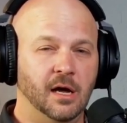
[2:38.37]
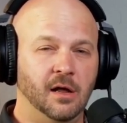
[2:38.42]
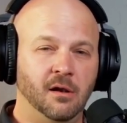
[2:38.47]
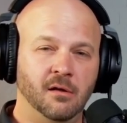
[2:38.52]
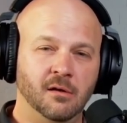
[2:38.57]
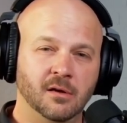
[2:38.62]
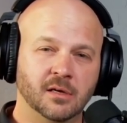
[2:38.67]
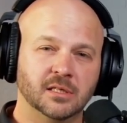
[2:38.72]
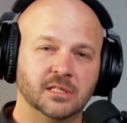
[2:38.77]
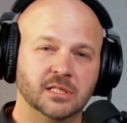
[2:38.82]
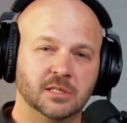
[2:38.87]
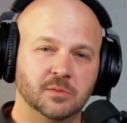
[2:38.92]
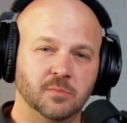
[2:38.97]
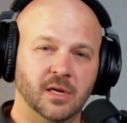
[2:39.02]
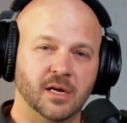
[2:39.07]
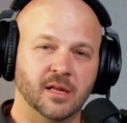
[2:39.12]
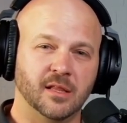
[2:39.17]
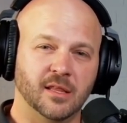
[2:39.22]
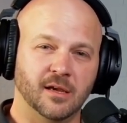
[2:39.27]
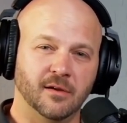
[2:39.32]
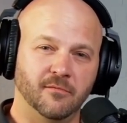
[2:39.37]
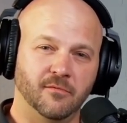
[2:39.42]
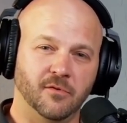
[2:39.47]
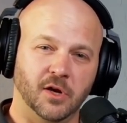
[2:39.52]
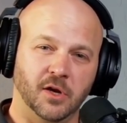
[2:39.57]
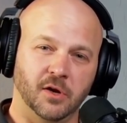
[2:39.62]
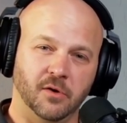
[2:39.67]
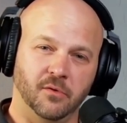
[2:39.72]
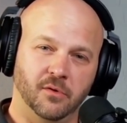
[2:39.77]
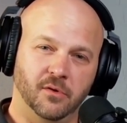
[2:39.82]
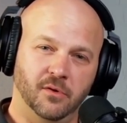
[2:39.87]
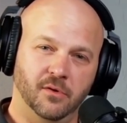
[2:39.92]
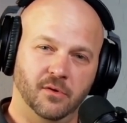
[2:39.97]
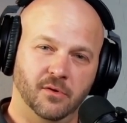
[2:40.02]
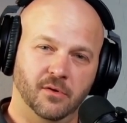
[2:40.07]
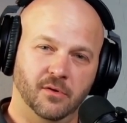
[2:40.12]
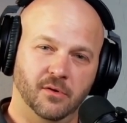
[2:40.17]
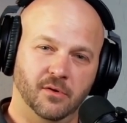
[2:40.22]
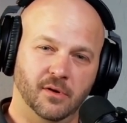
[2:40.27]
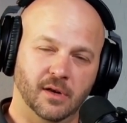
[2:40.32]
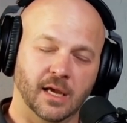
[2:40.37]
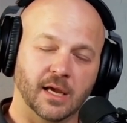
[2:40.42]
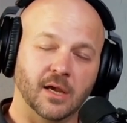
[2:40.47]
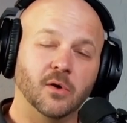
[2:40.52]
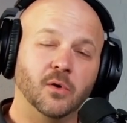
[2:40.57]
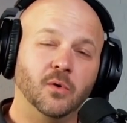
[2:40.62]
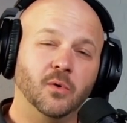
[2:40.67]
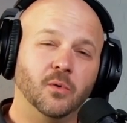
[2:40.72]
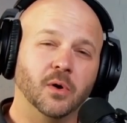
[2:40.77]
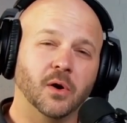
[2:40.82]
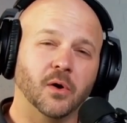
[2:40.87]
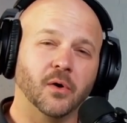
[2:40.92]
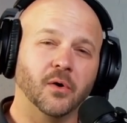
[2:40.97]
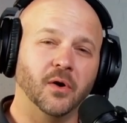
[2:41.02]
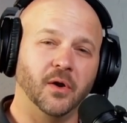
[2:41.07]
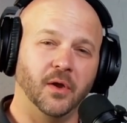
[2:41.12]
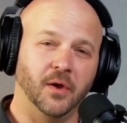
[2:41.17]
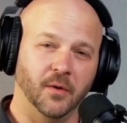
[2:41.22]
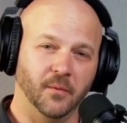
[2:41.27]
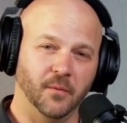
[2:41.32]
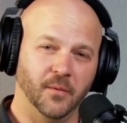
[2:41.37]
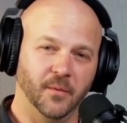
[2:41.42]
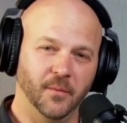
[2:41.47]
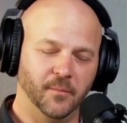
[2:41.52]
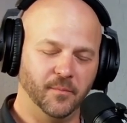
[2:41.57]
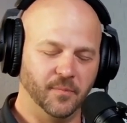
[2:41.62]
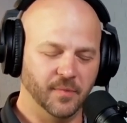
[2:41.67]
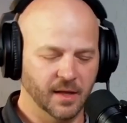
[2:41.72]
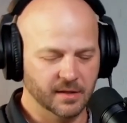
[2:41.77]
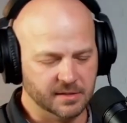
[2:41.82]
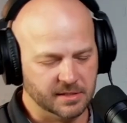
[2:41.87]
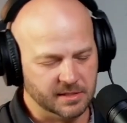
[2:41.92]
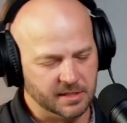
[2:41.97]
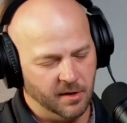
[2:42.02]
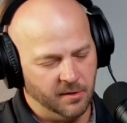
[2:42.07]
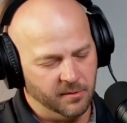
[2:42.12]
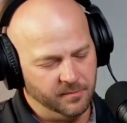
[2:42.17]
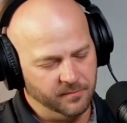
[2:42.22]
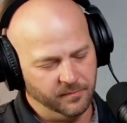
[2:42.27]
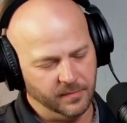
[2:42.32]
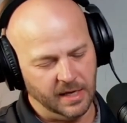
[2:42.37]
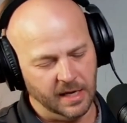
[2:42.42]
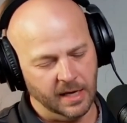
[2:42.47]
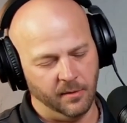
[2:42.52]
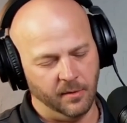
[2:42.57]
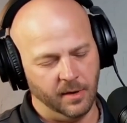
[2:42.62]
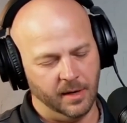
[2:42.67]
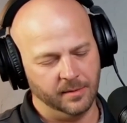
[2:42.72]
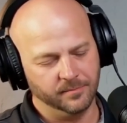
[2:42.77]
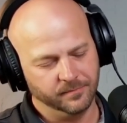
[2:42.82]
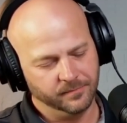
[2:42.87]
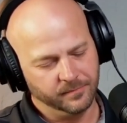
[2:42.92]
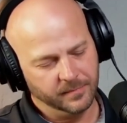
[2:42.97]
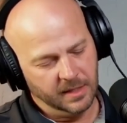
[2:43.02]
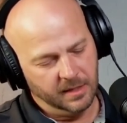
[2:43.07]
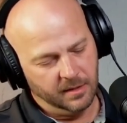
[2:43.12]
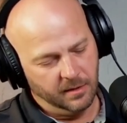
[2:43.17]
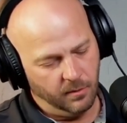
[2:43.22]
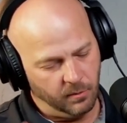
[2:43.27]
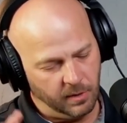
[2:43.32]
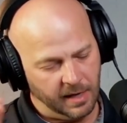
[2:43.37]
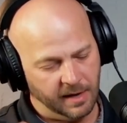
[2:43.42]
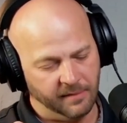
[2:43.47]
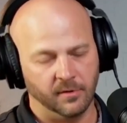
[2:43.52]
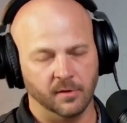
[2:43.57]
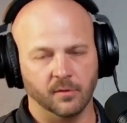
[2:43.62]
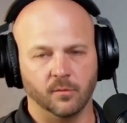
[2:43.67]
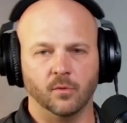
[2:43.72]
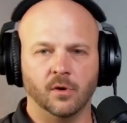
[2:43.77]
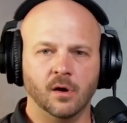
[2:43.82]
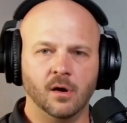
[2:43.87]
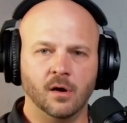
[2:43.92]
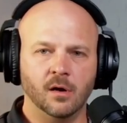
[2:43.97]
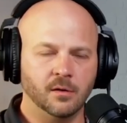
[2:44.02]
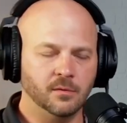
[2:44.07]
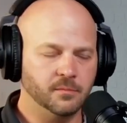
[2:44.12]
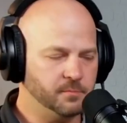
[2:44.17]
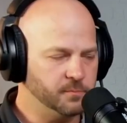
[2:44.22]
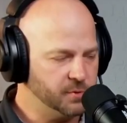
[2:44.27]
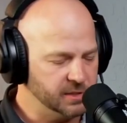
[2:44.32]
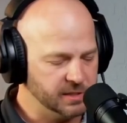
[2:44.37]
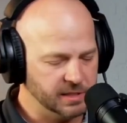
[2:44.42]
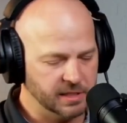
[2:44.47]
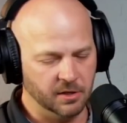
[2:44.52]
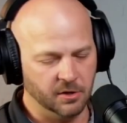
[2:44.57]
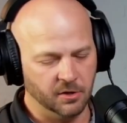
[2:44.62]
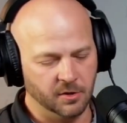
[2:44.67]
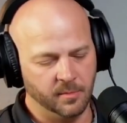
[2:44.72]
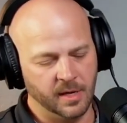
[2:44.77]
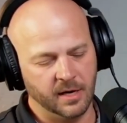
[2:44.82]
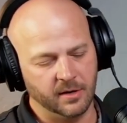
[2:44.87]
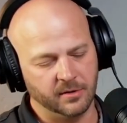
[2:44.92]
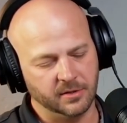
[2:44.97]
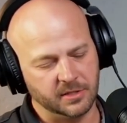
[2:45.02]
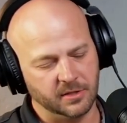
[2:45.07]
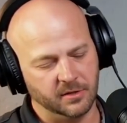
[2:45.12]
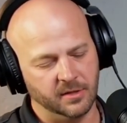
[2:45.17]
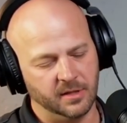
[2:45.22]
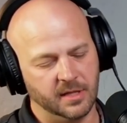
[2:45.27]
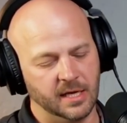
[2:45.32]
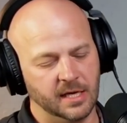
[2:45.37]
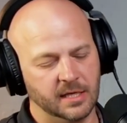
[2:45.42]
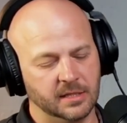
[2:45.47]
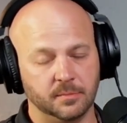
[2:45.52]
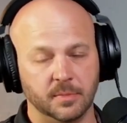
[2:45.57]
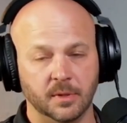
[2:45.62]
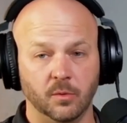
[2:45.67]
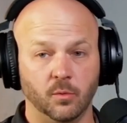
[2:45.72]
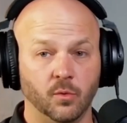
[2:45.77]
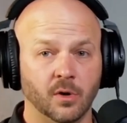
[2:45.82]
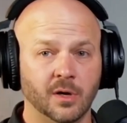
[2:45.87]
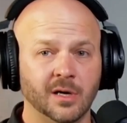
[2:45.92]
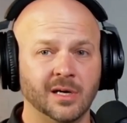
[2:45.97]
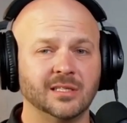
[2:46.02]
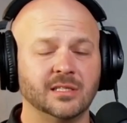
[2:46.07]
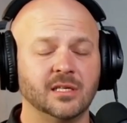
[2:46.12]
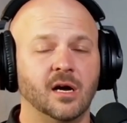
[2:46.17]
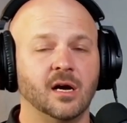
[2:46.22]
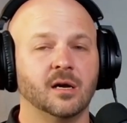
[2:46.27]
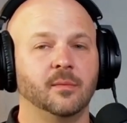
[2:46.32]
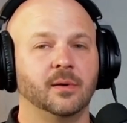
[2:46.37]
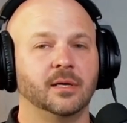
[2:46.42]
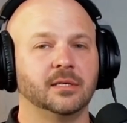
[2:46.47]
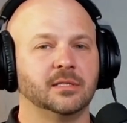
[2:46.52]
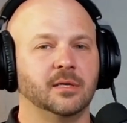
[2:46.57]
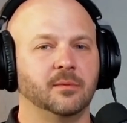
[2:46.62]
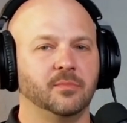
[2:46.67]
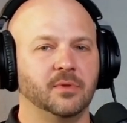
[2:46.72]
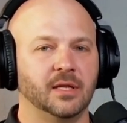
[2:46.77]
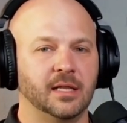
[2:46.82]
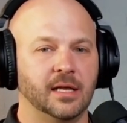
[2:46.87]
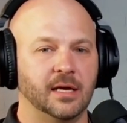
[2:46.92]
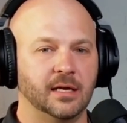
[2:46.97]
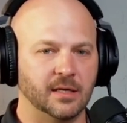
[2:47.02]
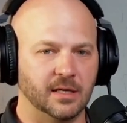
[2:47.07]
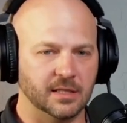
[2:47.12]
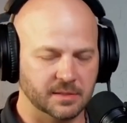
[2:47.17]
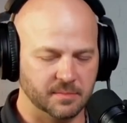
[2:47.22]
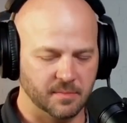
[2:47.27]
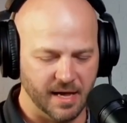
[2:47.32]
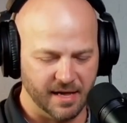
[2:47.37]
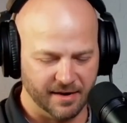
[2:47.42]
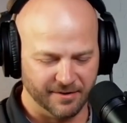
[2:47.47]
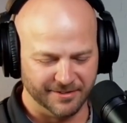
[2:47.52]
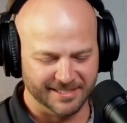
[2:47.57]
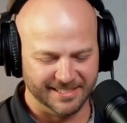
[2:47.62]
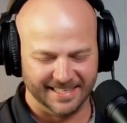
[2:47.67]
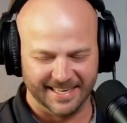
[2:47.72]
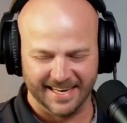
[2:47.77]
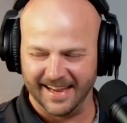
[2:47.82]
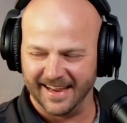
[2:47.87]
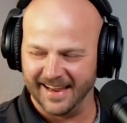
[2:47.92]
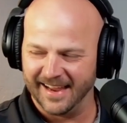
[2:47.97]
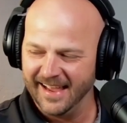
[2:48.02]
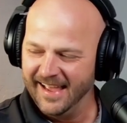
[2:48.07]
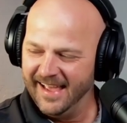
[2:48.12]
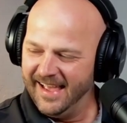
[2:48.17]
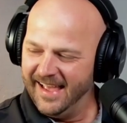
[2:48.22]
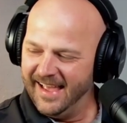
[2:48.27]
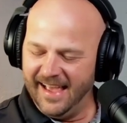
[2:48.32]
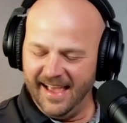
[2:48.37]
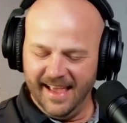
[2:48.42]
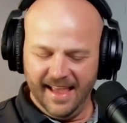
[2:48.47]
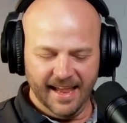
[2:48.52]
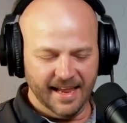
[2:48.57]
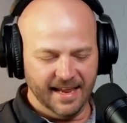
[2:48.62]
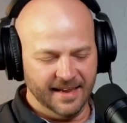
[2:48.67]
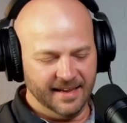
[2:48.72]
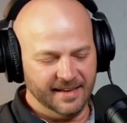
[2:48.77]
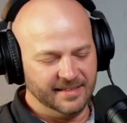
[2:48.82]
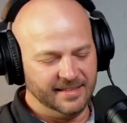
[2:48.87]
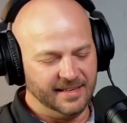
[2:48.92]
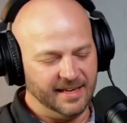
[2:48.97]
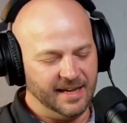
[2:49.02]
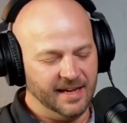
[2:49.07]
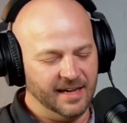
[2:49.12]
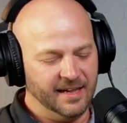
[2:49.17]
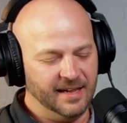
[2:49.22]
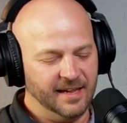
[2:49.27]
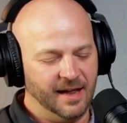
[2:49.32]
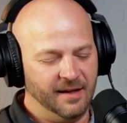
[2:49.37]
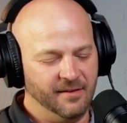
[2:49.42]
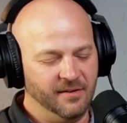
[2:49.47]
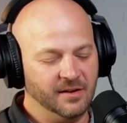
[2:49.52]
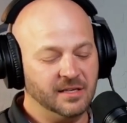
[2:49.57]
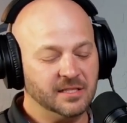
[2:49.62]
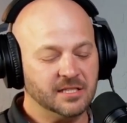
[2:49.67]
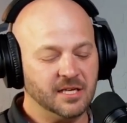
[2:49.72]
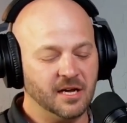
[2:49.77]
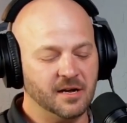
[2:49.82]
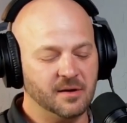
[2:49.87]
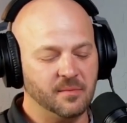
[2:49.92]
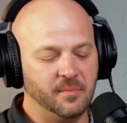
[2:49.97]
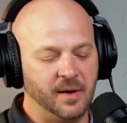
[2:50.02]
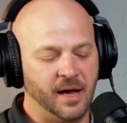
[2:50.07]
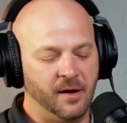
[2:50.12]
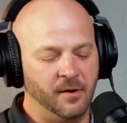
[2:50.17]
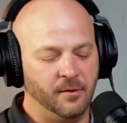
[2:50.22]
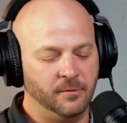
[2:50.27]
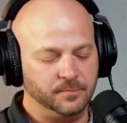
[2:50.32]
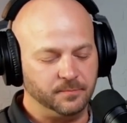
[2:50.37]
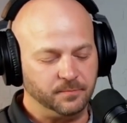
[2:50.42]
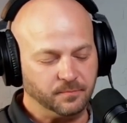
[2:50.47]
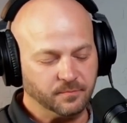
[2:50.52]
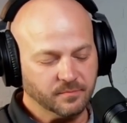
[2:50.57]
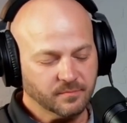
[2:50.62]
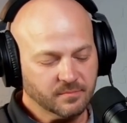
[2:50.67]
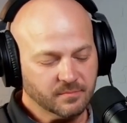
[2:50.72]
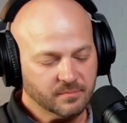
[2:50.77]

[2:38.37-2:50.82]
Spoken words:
how long has this been a thing for you? Like, who hurt you? So anyway, whatever. We're all particular about our certain things, but we're going to talk about something that does matter today. And I'm going to talk about